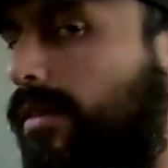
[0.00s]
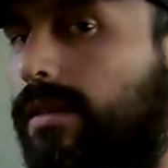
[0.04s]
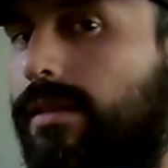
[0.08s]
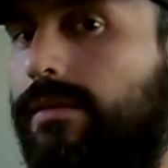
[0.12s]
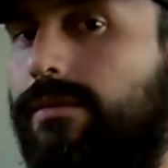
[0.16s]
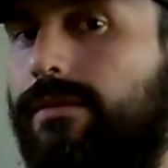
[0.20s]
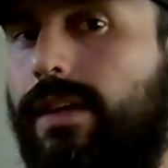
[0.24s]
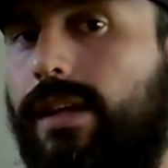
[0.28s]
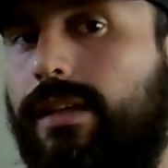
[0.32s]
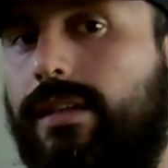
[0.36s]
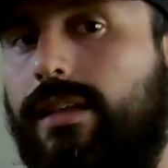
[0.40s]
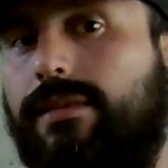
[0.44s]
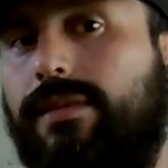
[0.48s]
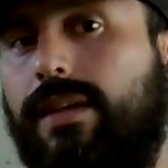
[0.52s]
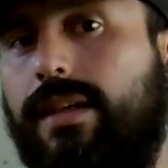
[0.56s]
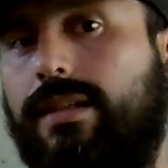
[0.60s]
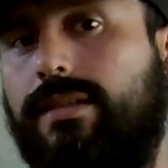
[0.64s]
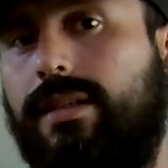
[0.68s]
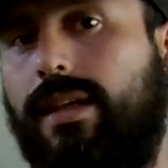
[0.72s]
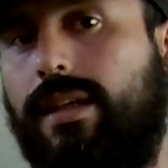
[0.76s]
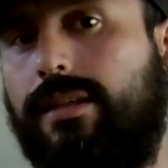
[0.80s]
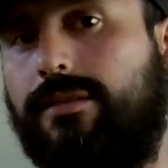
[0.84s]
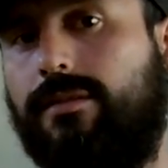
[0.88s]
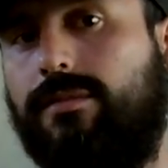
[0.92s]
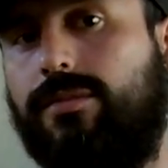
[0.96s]
In fact, I've actually
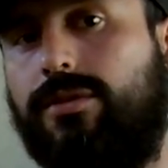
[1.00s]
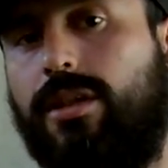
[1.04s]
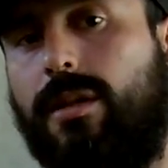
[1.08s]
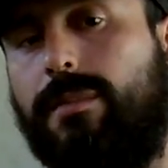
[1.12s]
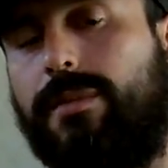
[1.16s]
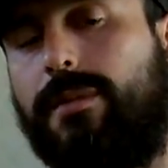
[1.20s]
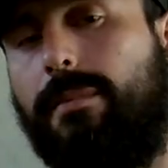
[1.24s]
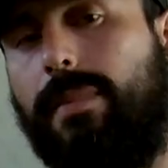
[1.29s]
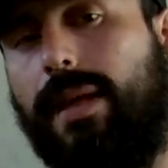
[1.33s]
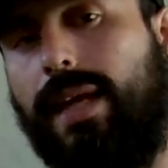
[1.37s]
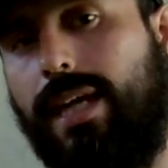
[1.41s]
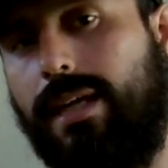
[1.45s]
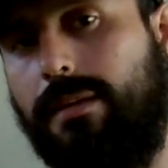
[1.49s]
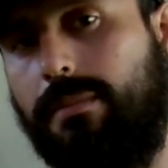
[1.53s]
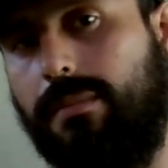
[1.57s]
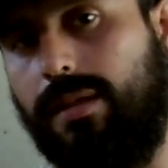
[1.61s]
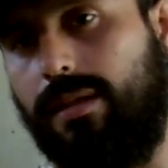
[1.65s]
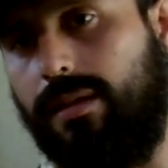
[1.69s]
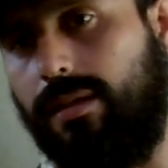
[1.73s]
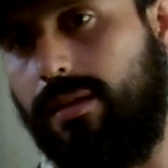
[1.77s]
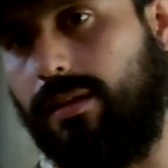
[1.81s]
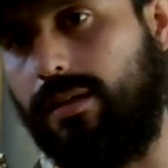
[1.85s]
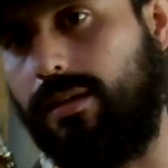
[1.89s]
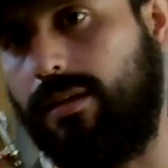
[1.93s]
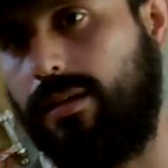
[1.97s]
had some shops pay
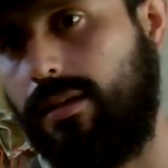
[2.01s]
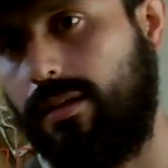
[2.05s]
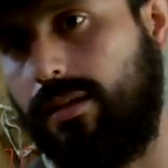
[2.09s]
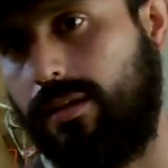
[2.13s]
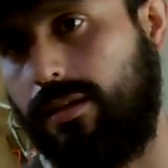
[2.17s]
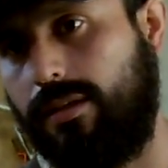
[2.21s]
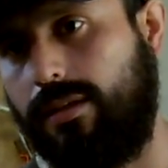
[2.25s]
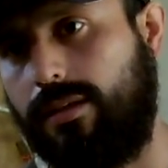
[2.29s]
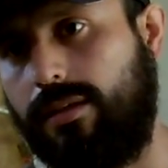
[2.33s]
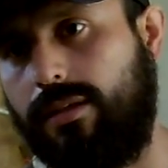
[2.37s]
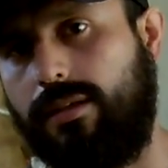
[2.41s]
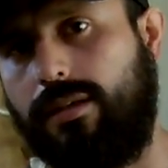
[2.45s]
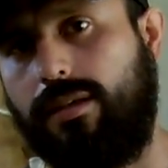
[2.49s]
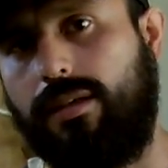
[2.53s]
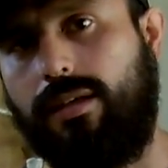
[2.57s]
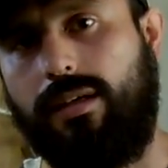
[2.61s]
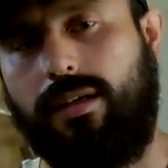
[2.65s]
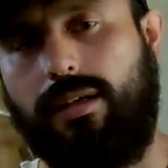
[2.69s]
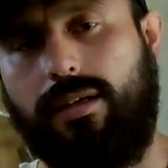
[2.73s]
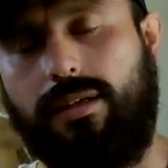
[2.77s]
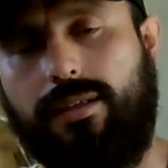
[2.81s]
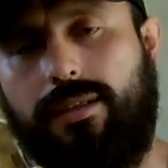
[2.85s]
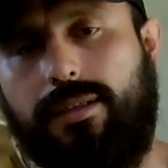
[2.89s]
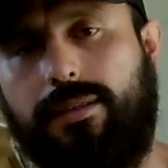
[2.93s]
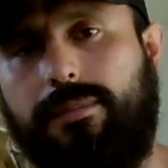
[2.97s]
me
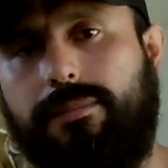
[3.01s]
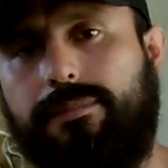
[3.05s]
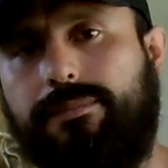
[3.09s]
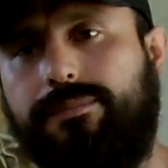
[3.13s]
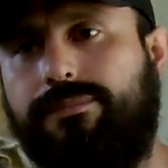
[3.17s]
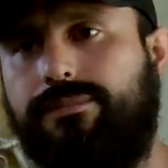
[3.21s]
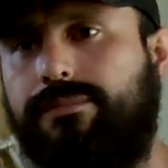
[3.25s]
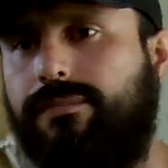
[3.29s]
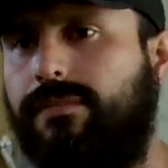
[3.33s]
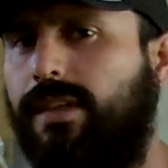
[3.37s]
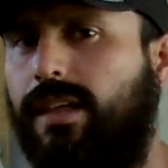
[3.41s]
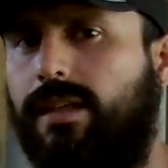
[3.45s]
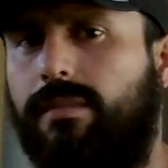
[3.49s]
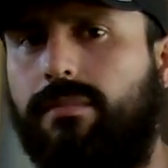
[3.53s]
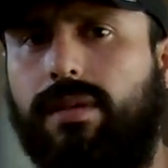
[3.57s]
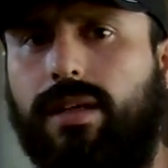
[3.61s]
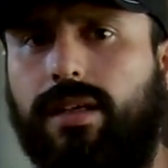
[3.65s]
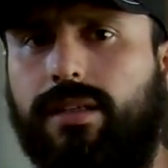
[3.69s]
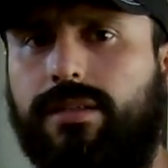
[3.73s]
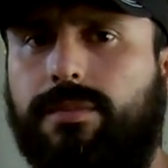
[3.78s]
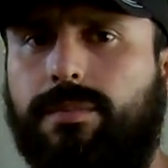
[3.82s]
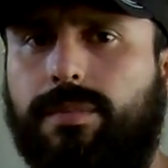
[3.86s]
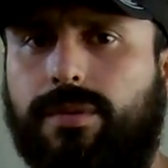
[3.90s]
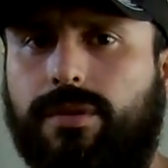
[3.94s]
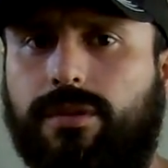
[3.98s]

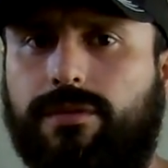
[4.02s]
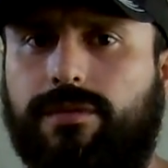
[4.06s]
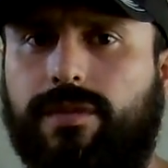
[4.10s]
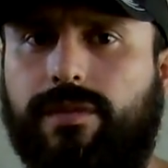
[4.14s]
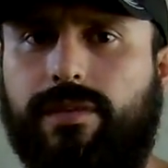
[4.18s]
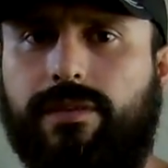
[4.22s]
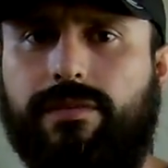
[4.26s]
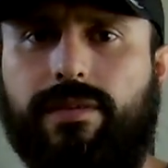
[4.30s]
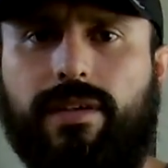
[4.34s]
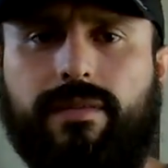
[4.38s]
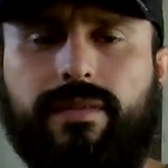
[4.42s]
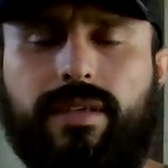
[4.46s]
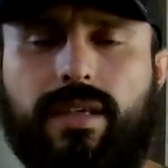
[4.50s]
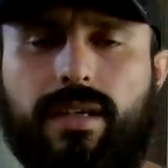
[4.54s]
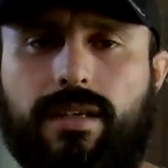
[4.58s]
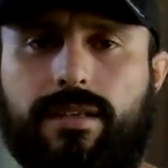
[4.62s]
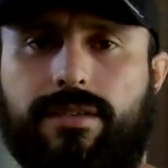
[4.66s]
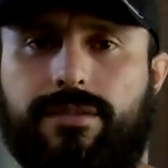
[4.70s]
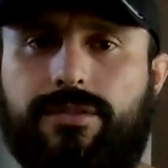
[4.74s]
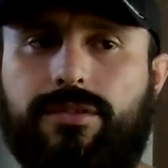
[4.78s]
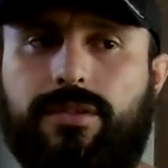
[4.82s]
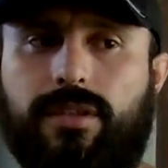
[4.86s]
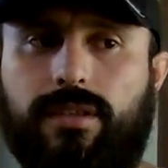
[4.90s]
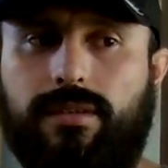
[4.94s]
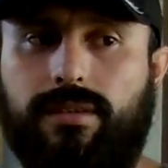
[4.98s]
$10 per 55 gallons
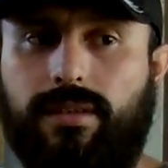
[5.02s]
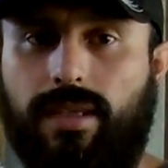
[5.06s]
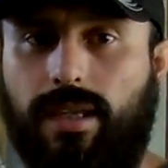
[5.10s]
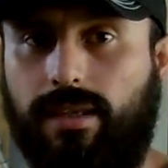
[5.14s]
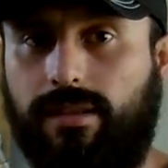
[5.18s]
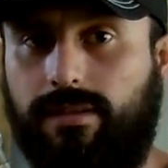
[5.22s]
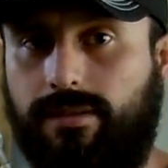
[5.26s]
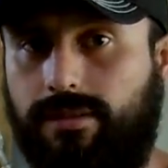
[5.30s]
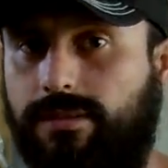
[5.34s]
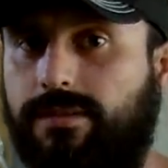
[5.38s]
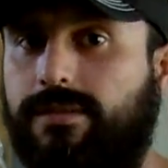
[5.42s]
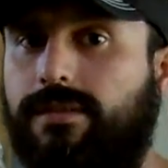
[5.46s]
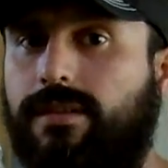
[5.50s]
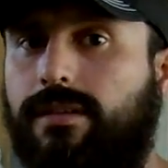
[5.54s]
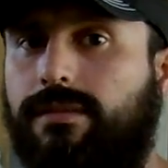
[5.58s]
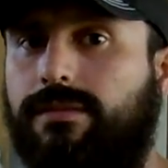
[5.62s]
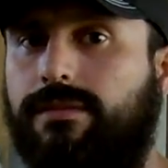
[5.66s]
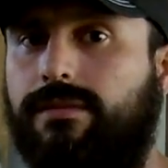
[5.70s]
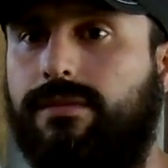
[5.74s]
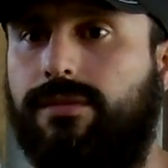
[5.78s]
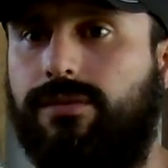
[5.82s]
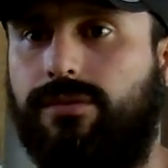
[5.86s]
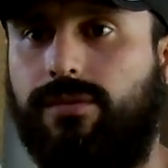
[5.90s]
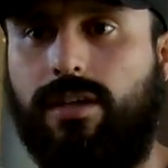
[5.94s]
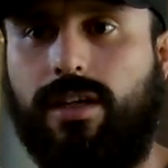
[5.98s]
to take this stuff.
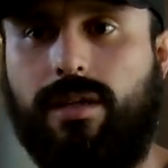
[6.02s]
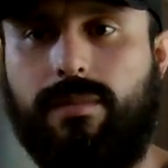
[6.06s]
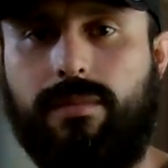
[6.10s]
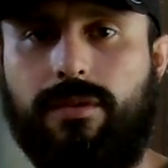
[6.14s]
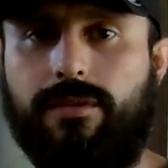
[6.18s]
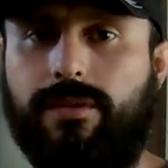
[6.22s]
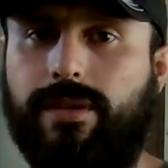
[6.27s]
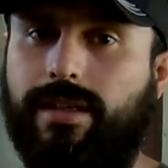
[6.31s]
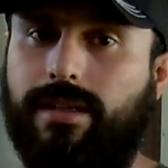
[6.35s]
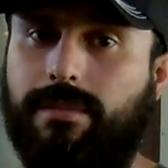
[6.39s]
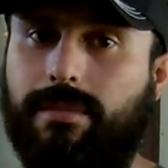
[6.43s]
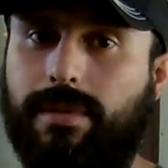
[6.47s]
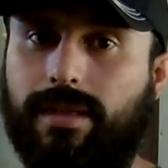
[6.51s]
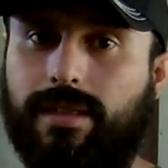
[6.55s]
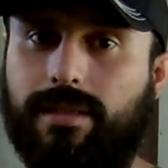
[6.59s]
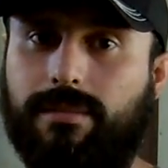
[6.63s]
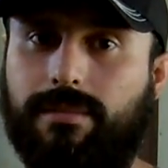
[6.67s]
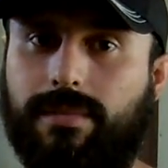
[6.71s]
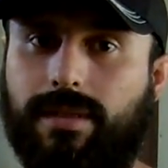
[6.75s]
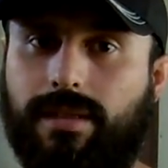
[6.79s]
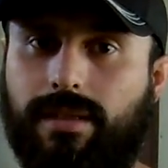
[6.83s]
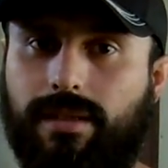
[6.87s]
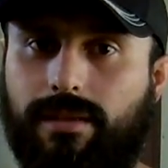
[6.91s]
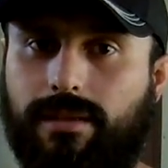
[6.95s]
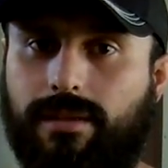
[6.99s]
So I'm already making
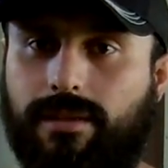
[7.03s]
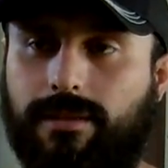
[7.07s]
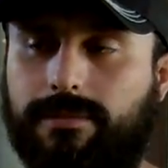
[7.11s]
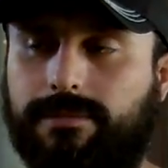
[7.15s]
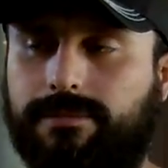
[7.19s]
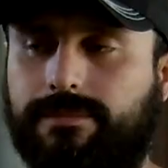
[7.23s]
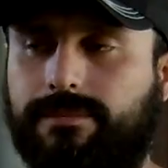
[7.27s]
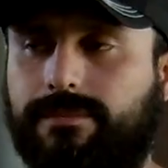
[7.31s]
money there.